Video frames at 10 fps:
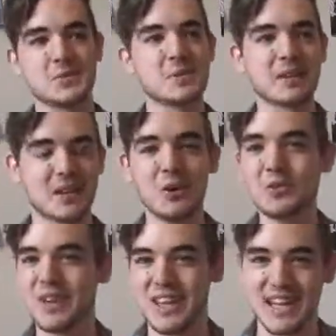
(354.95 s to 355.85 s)
or something
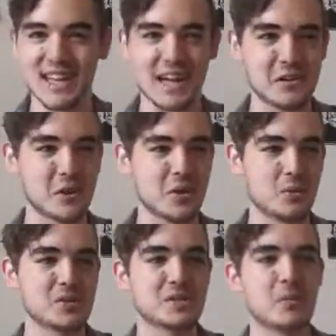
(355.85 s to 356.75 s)
goofy like that, you know, that
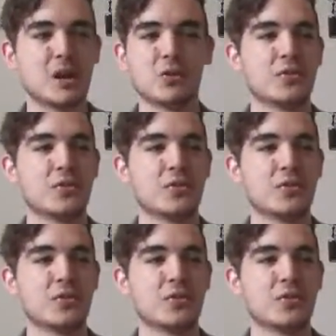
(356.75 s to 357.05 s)
would just make your